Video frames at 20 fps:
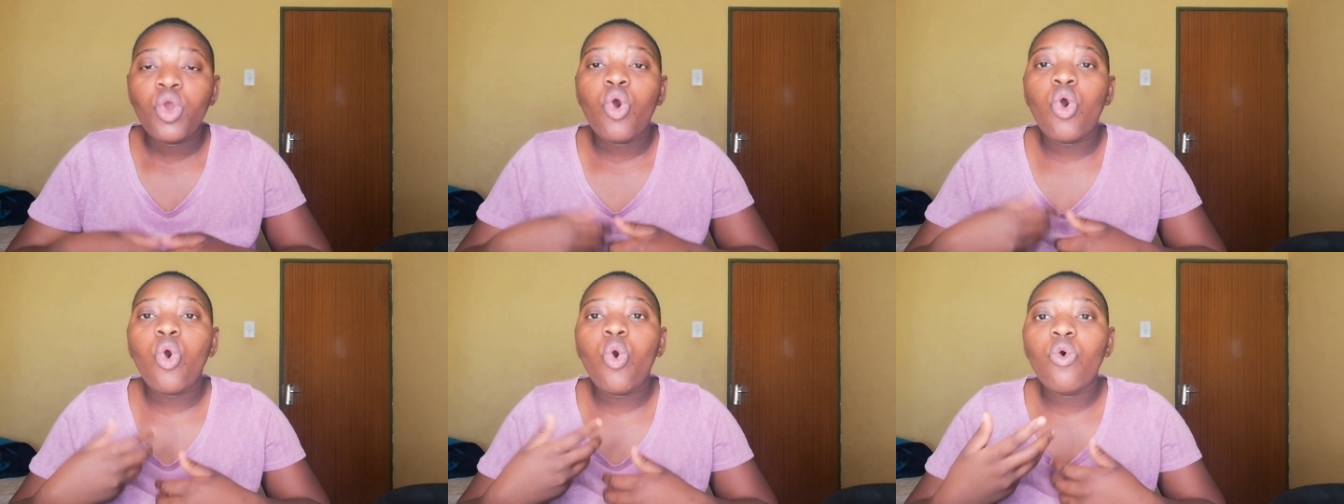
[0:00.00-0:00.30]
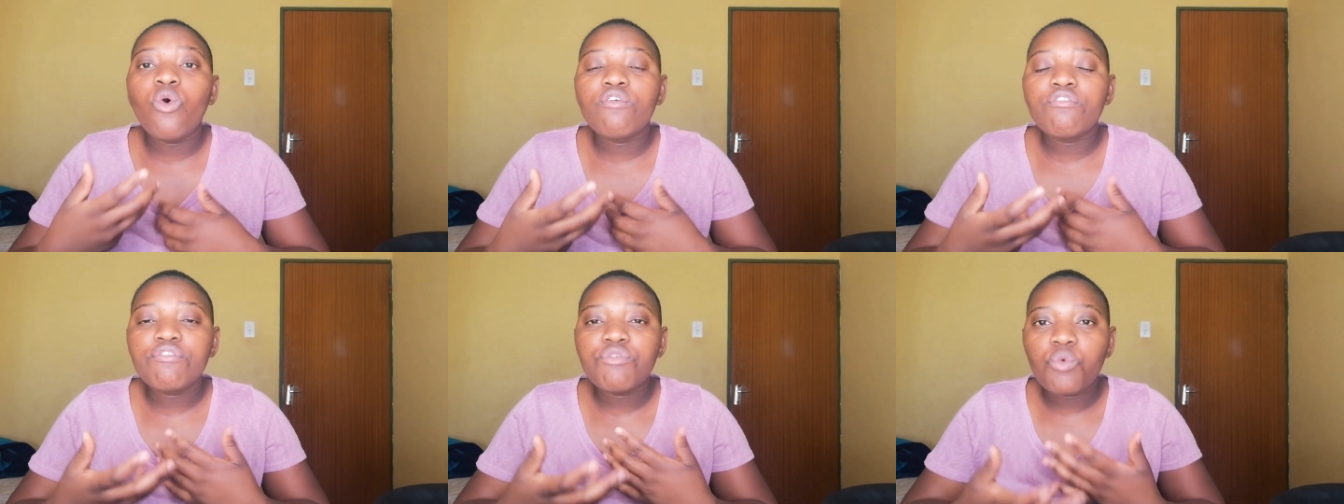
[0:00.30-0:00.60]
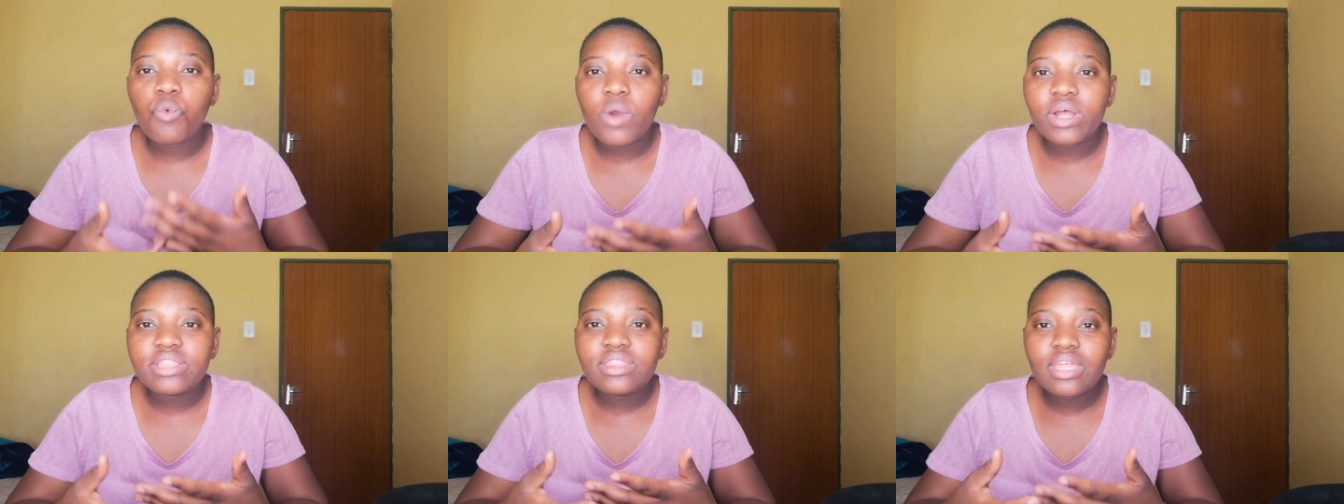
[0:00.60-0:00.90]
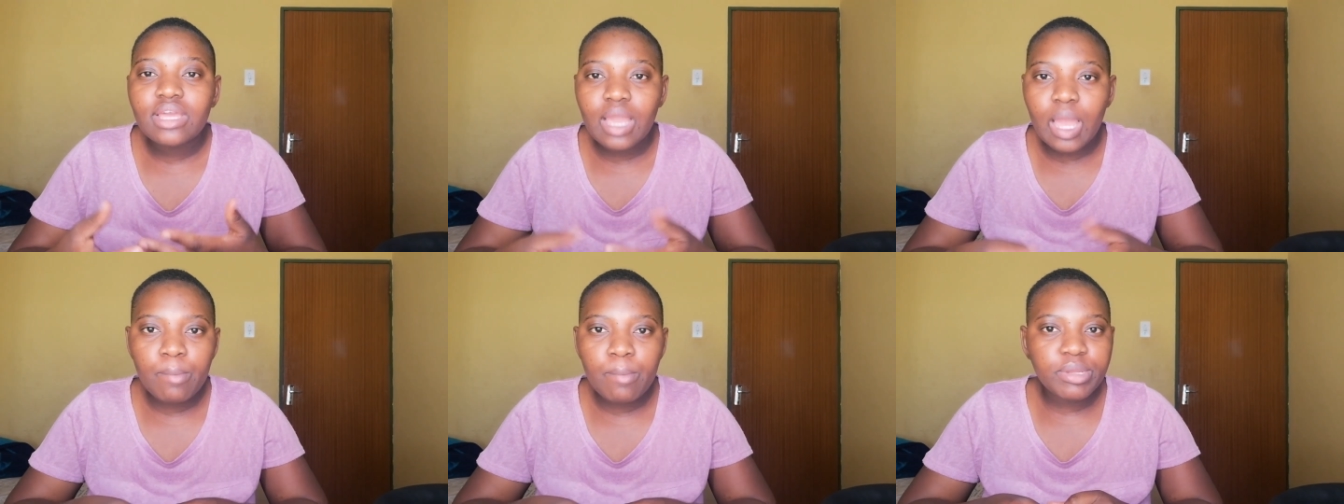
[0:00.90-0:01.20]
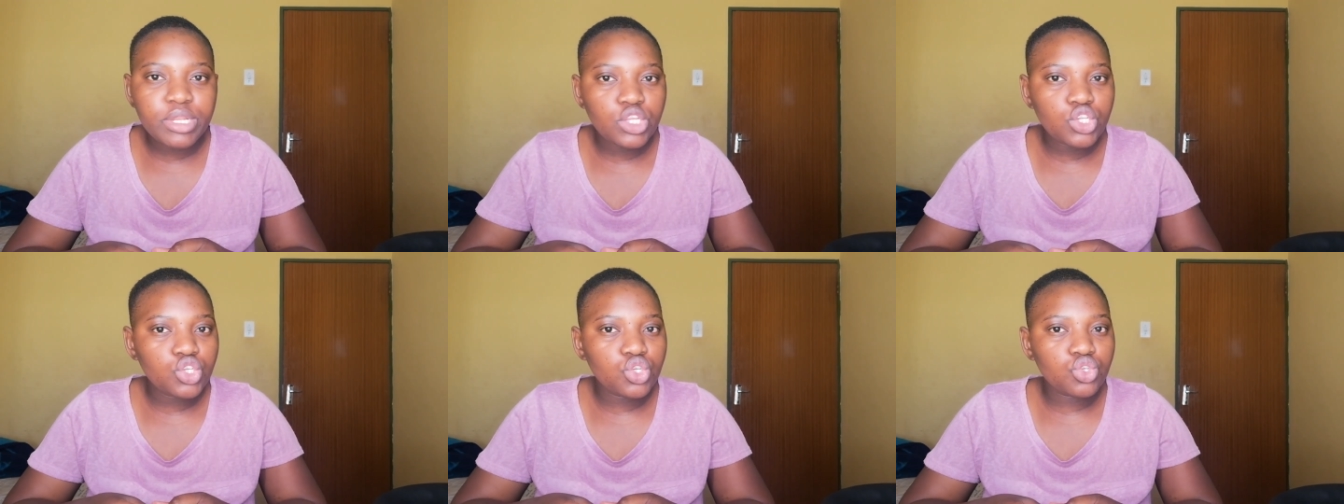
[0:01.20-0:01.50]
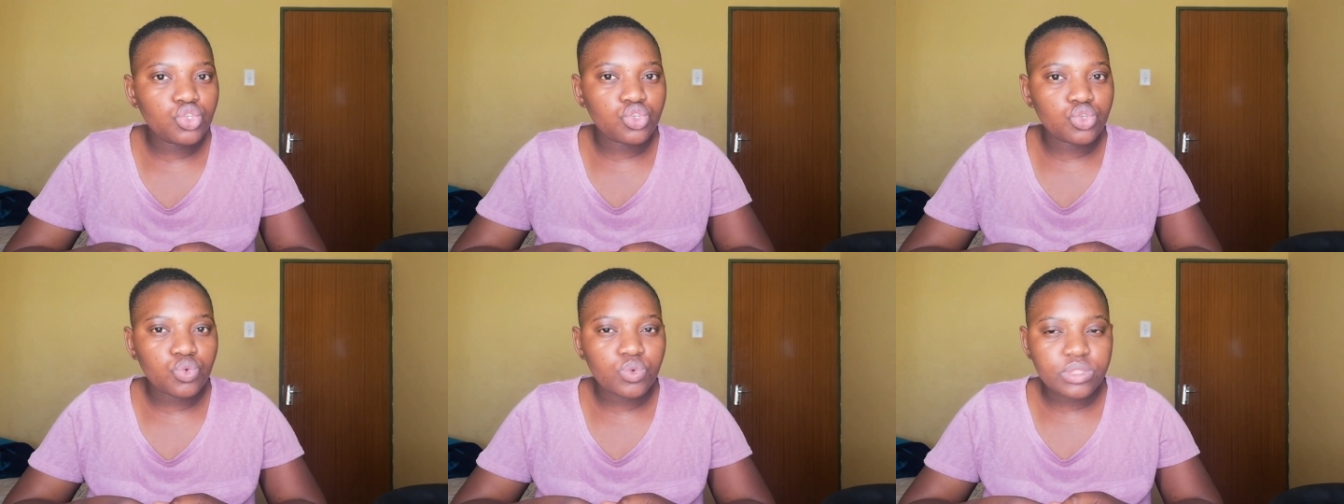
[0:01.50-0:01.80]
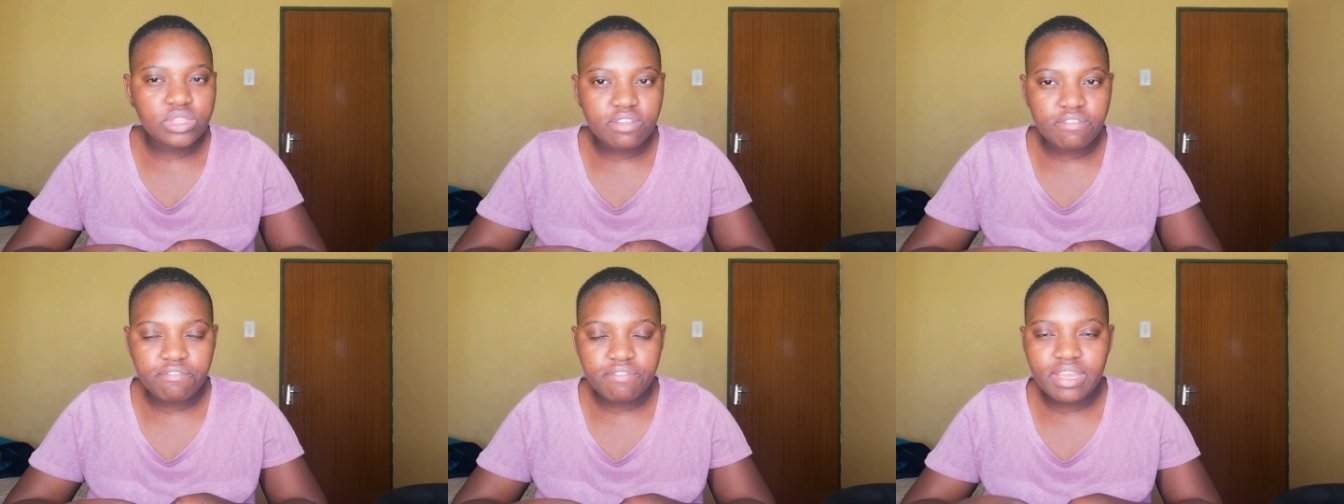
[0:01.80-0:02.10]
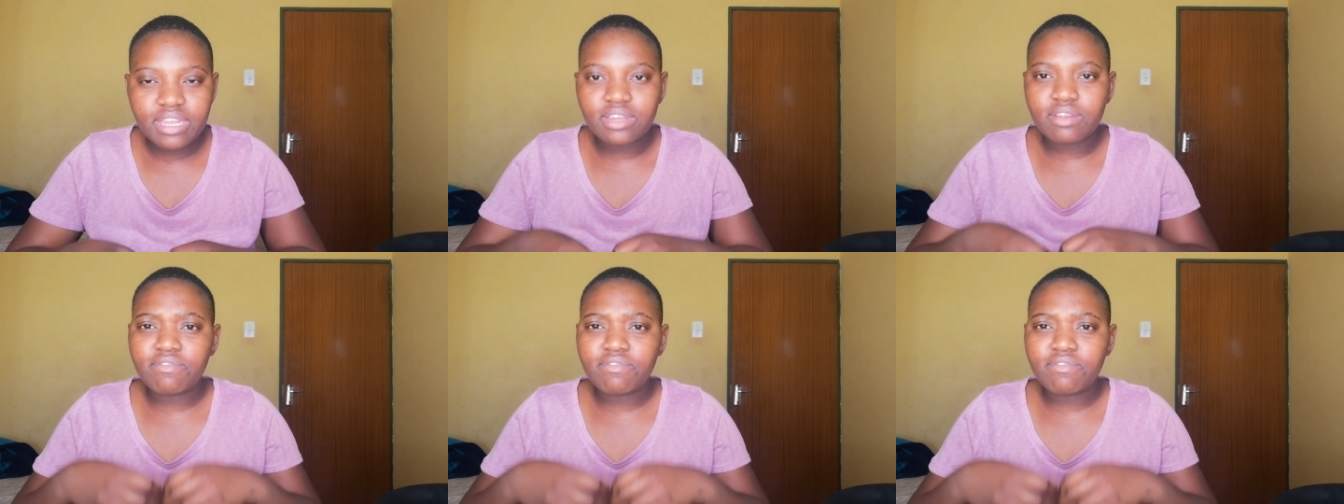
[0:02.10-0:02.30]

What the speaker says: or of what the company should do with the VAT.